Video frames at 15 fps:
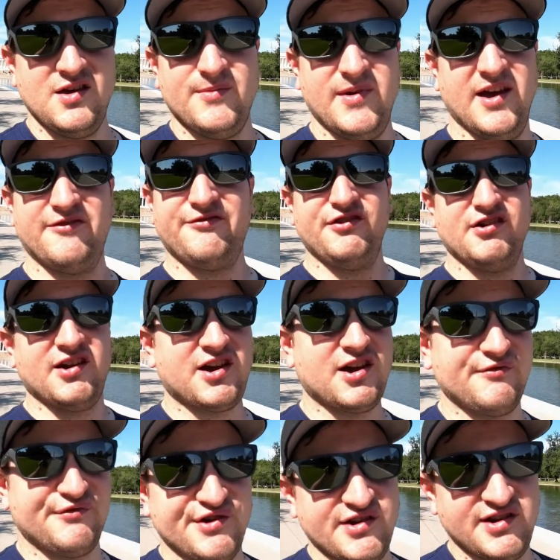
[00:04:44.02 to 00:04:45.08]
Man, I feel like I
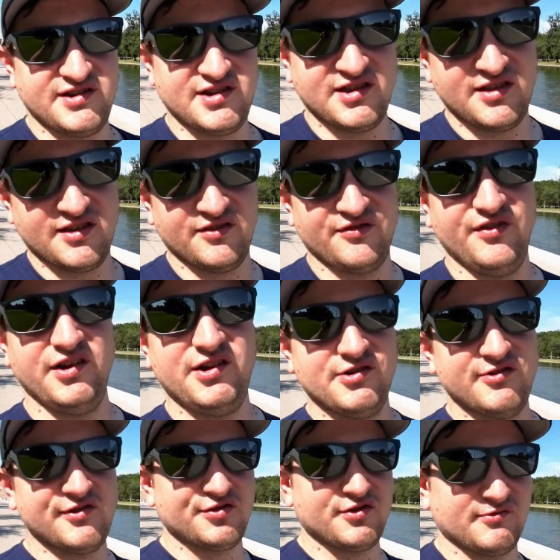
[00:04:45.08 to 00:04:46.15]
really did this video
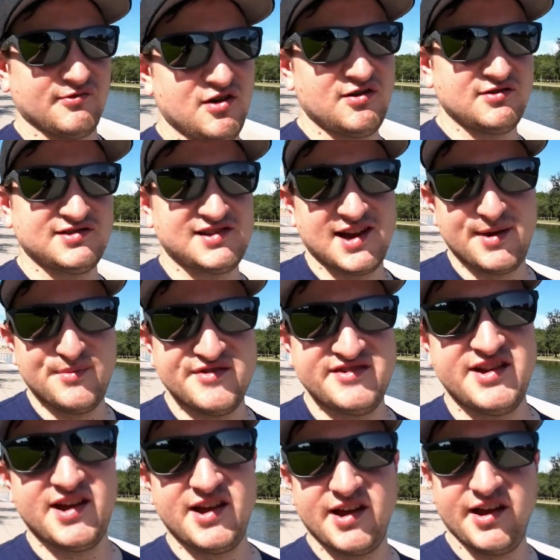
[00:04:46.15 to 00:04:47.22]
at the wrong time of
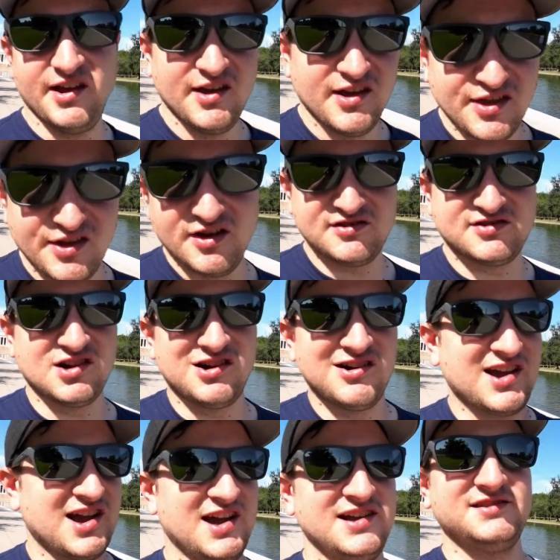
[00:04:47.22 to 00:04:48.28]
day. There's all
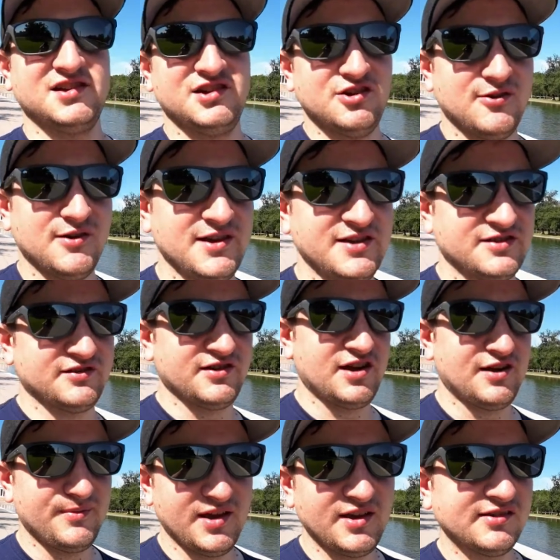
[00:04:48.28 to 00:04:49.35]
kinds of noise
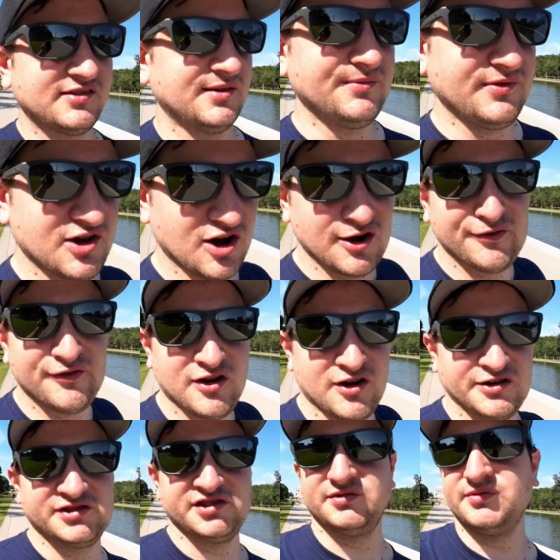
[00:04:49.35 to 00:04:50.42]
around me. Some golf
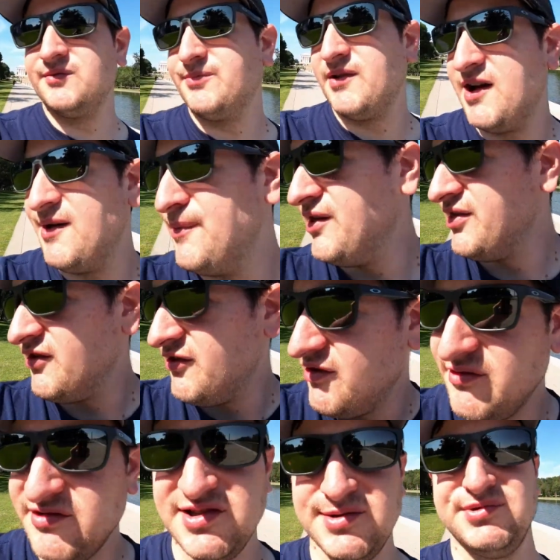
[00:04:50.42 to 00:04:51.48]
cart just went by me and they're
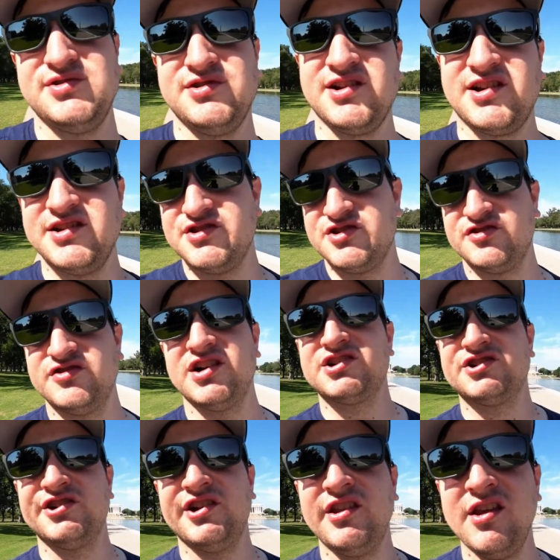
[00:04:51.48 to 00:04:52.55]
doing some sort of
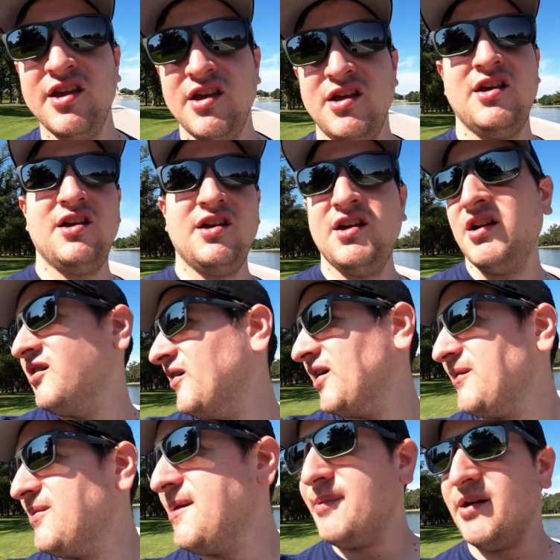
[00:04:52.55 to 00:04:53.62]
construction,
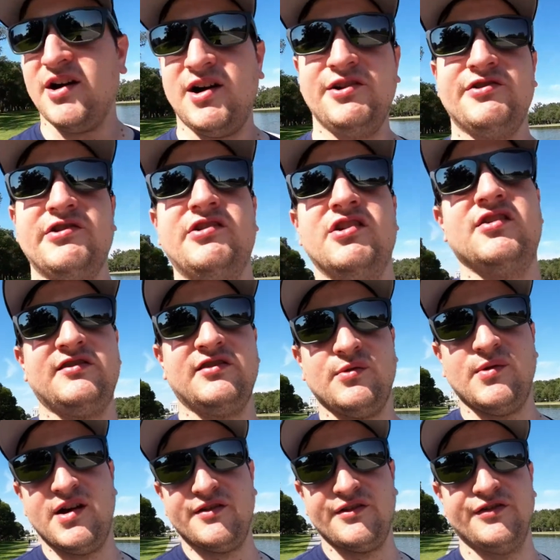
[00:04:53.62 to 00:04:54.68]
like maybe 100 yards
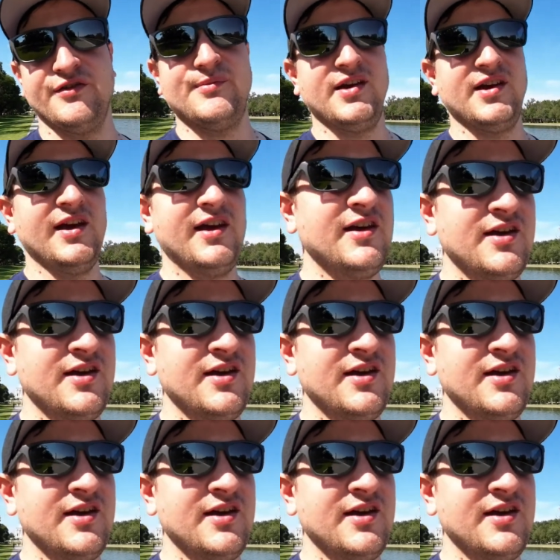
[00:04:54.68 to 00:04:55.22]
away from me.